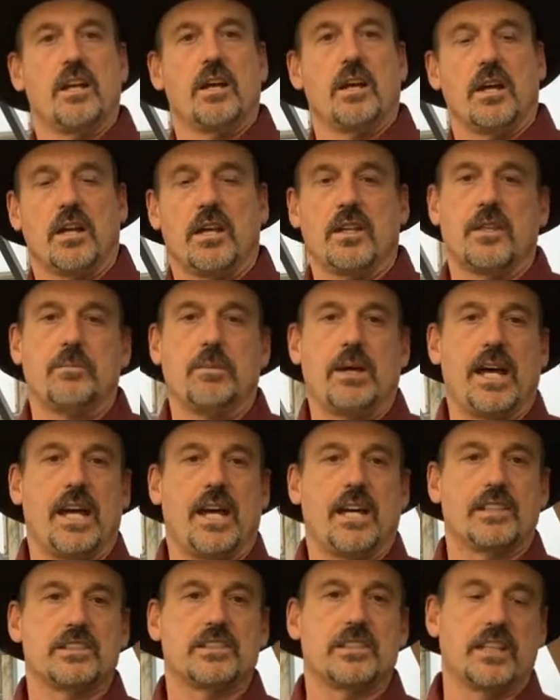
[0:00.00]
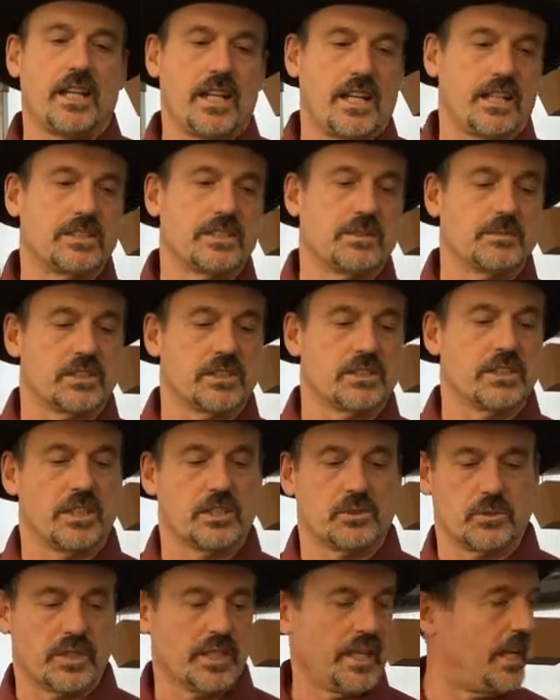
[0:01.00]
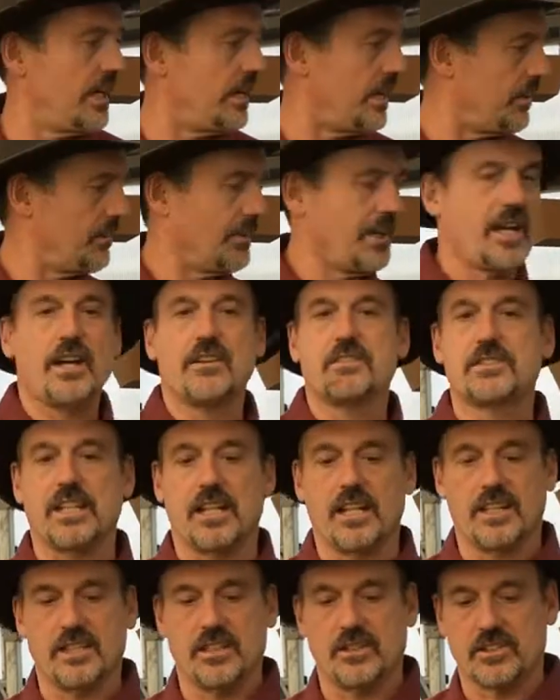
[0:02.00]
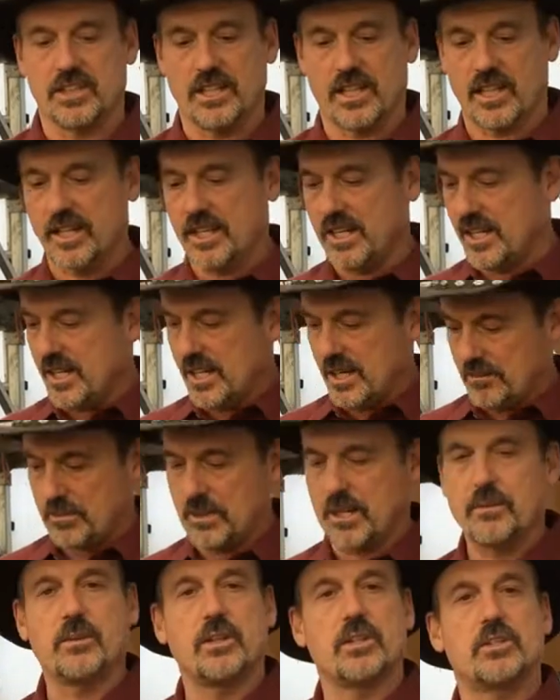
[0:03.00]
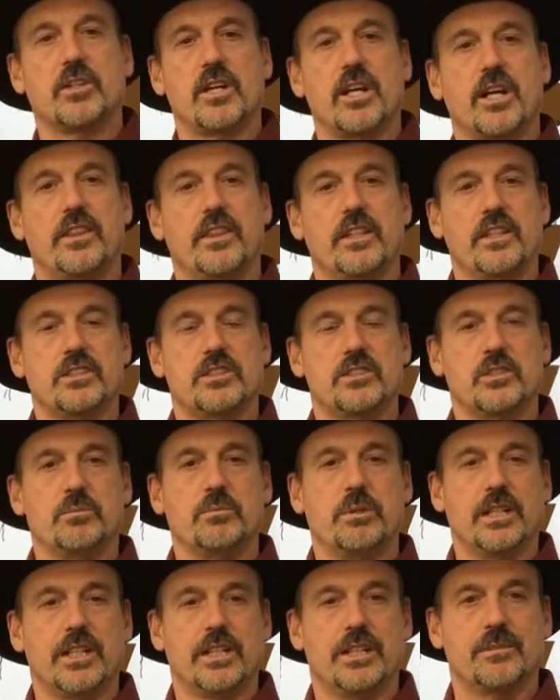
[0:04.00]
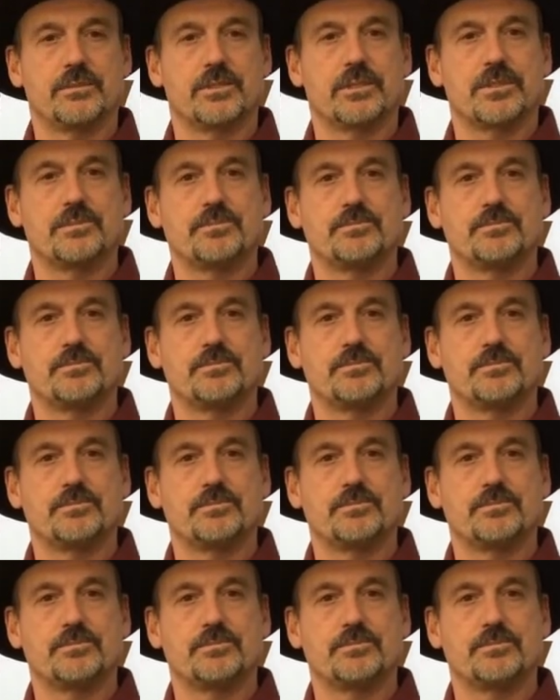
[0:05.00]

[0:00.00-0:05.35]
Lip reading: in the past and had some success with that. I don't have sand here today, but I'm going to try these two mediums.